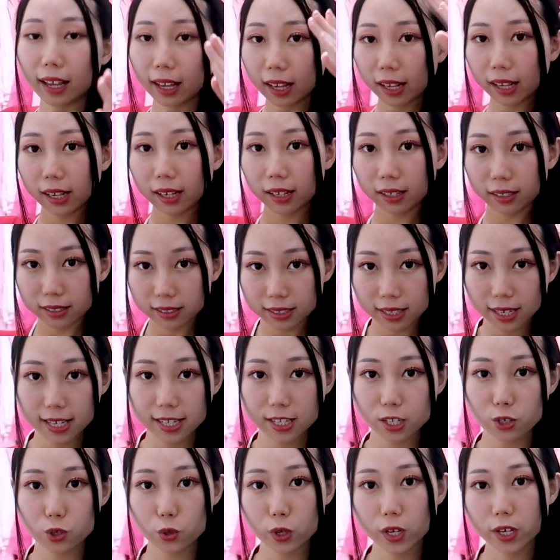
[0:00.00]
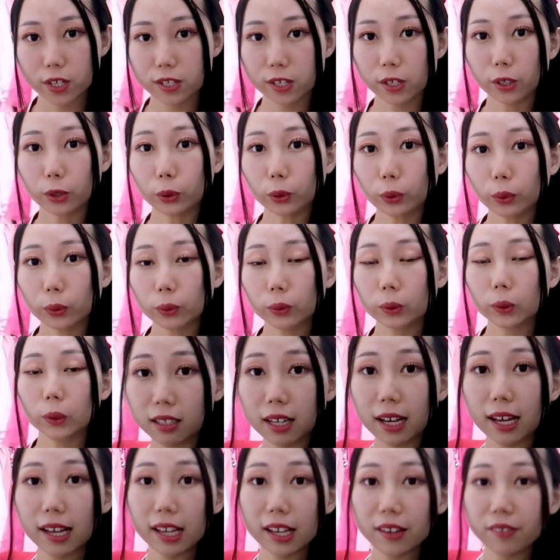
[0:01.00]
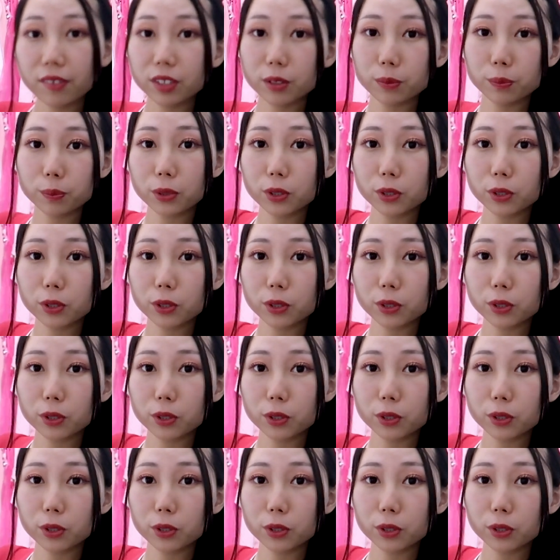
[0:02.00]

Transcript: In this dressing room, I haven't